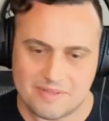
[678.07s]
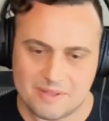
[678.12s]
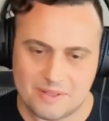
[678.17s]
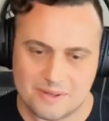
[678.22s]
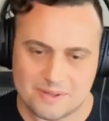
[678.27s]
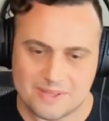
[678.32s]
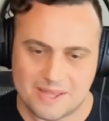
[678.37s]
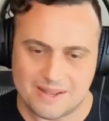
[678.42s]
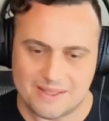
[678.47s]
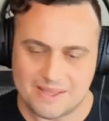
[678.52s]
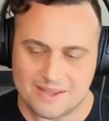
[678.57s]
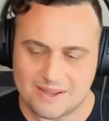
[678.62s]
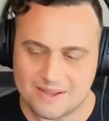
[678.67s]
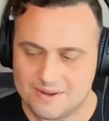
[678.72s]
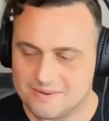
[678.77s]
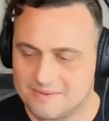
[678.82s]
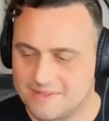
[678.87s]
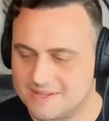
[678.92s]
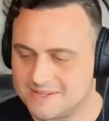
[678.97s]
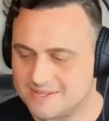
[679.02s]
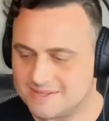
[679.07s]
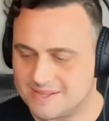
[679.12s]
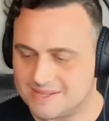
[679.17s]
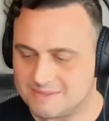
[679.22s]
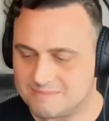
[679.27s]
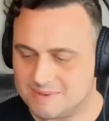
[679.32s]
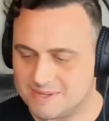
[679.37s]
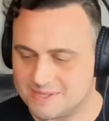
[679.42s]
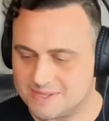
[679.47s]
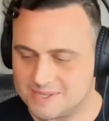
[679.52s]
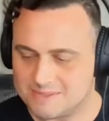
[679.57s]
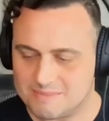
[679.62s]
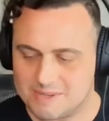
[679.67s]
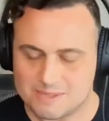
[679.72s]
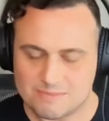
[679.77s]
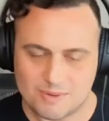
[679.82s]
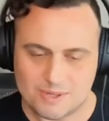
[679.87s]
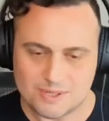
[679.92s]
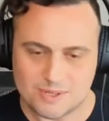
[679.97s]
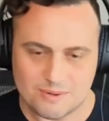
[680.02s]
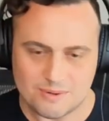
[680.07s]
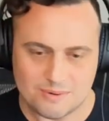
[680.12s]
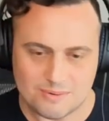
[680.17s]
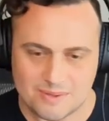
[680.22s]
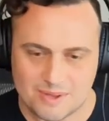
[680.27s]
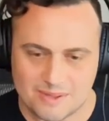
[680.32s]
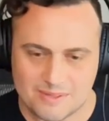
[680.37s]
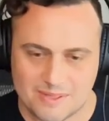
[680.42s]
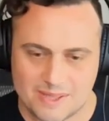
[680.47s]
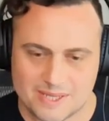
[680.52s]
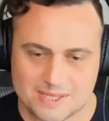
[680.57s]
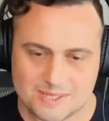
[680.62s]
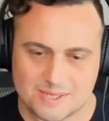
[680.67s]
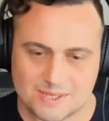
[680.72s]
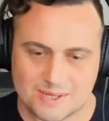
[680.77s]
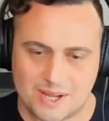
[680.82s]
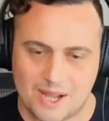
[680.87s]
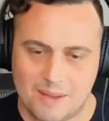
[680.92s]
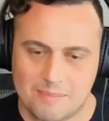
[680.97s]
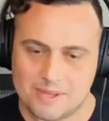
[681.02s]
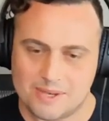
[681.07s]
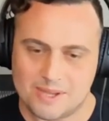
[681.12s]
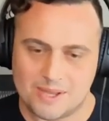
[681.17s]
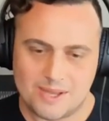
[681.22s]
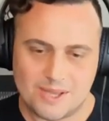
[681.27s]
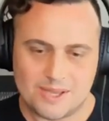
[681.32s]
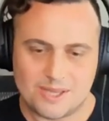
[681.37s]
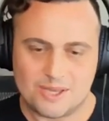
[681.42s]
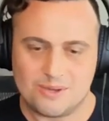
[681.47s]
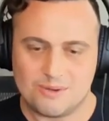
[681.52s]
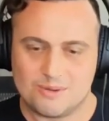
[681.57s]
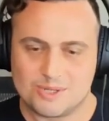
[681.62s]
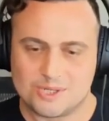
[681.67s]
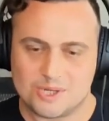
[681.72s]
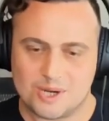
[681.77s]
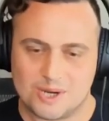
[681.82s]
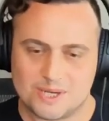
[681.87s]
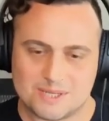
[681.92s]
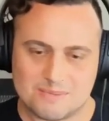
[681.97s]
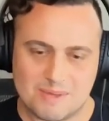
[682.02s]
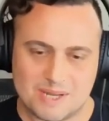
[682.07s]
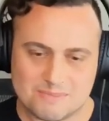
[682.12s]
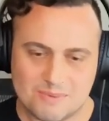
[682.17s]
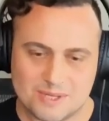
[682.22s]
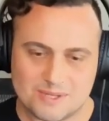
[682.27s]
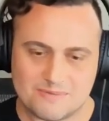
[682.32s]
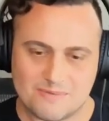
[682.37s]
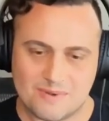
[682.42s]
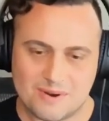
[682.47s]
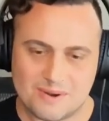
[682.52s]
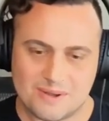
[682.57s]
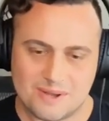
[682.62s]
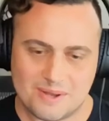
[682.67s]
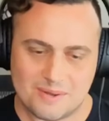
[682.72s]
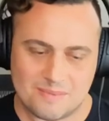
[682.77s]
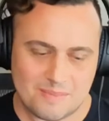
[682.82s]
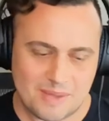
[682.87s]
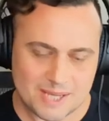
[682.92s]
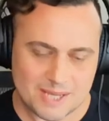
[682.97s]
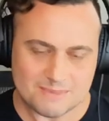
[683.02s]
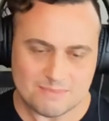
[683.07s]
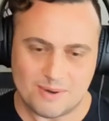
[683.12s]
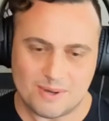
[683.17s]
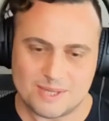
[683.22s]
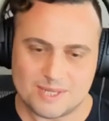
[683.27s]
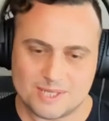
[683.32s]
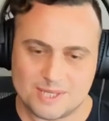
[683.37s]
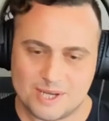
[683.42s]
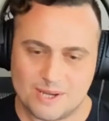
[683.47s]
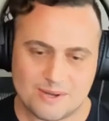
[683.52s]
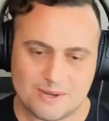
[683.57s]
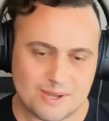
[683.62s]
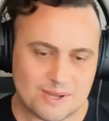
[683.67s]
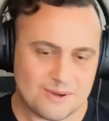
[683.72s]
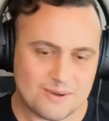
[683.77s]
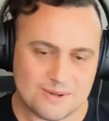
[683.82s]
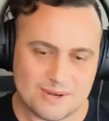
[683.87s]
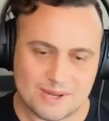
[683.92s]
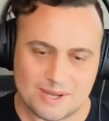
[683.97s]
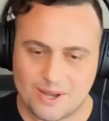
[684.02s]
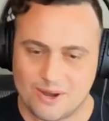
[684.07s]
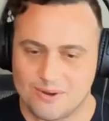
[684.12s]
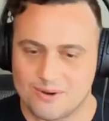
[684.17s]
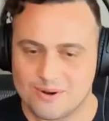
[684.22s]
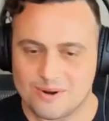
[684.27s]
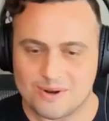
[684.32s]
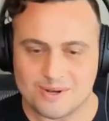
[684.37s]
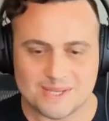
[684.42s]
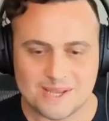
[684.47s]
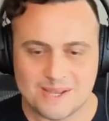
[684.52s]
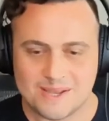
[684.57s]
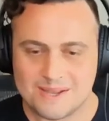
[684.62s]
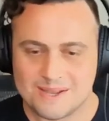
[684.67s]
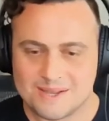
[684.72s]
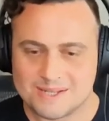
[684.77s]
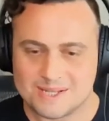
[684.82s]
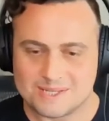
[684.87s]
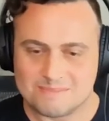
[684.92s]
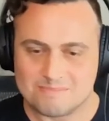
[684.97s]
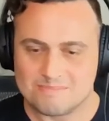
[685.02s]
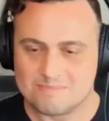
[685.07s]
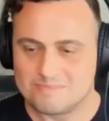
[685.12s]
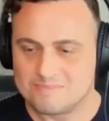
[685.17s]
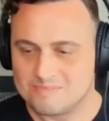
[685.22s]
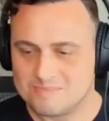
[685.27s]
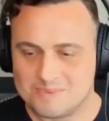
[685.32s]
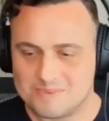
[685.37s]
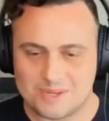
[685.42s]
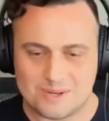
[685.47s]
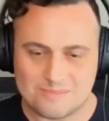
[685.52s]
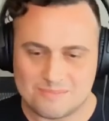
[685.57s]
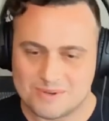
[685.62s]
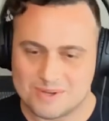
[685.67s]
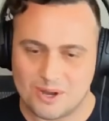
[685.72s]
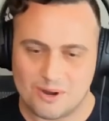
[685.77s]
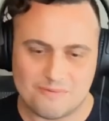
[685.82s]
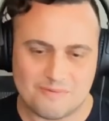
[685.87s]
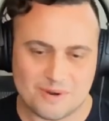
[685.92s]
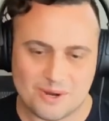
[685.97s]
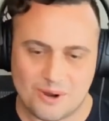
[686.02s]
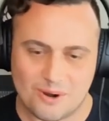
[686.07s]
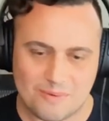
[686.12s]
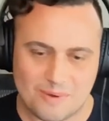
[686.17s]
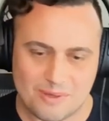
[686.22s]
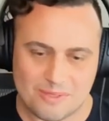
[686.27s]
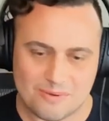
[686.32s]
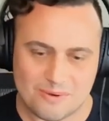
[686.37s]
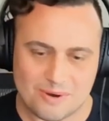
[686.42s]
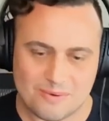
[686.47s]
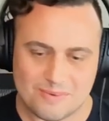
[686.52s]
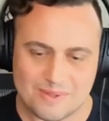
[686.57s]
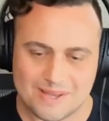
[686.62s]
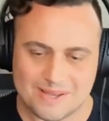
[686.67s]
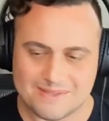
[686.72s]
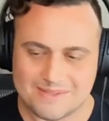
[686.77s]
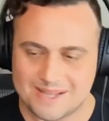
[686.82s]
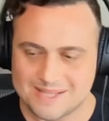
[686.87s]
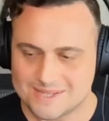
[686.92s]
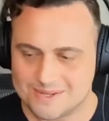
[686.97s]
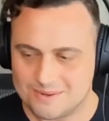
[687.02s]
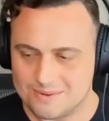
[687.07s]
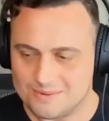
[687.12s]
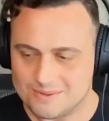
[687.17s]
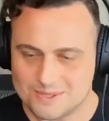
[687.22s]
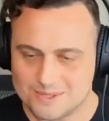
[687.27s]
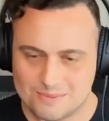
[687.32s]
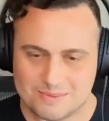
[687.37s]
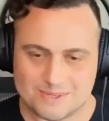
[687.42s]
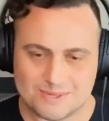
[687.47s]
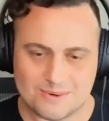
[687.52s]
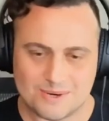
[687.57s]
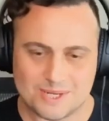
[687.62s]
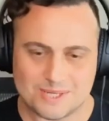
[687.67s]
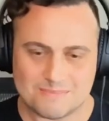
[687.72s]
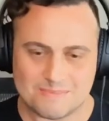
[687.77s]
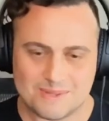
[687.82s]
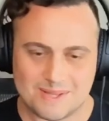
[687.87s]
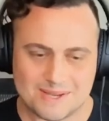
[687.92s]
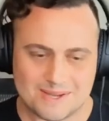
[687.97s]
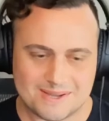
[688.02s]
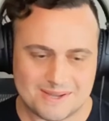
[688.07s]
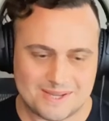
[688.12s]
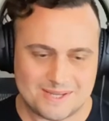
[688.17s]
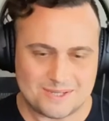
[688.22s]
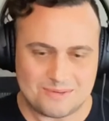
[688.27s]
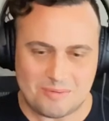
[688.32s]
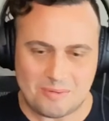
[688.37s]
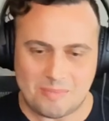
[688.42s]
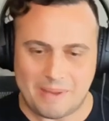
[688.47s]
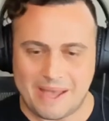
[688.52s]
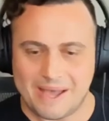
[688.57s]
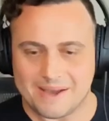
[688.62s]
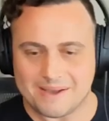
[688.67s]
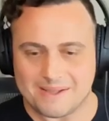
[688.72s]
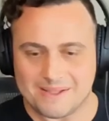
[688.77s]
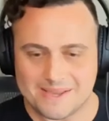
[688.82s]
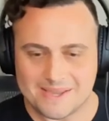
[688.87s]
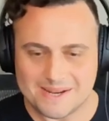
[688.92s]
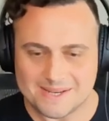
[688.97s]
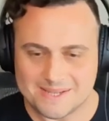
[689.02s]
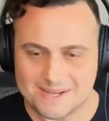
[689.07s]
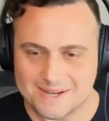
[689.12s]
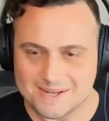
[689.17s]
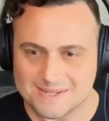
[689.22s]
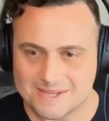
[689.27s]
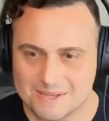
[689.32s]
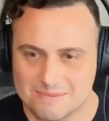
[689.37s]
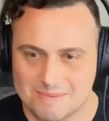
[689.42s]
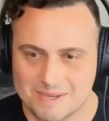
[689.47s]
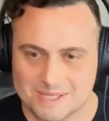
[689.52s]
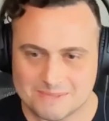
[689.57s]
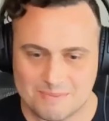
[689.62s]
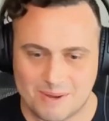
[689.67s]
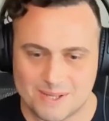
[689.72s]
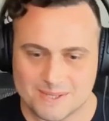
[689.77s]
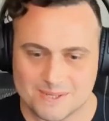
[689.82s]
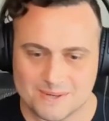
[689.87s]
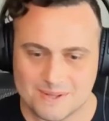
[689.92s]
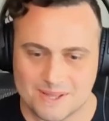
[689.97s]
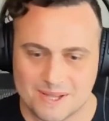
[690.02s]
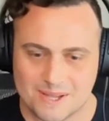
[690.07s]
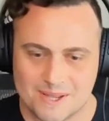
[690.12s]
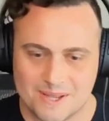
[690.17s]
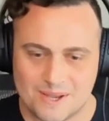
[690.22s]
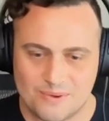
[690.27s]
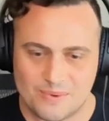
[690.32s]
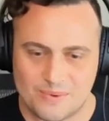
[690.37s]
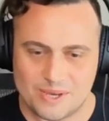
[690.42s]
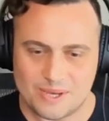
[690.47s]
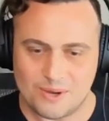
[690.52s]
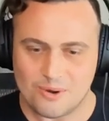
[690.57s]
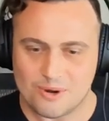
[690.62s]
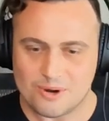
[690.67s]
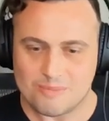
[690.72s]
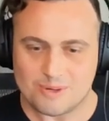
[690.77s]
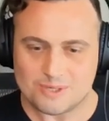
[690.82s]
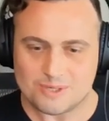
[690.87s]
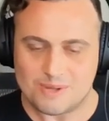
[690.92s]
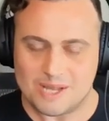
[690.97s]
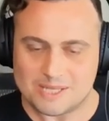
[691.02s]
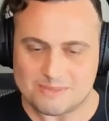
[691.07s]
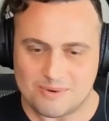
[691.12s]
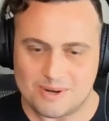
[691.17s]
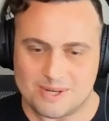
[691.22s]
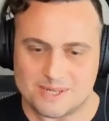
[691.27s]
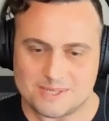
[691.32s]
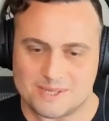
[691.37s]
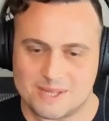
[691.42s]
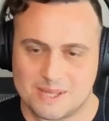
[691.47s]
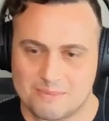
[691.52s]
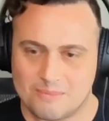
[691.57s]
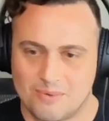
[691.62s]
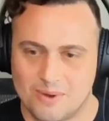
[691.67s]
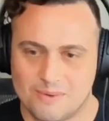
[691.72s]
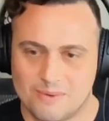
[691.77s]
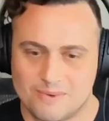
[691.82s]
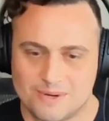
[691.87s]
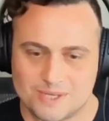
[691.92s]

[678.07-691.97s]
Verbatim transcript: They looked at it like, oh, that's that's basically just meant to too. They just copied huge chunks of Metasploit's for, um, exploits, shellcode, encoders, just you know, code for code mm-hmm. all the way mm-hmm. through. And we're like, that's cool, it's open source, but like, contribute back, like, get in touch, like, be a sponsor. Like, we had no commercial aspirations at that point. Mm-hmm.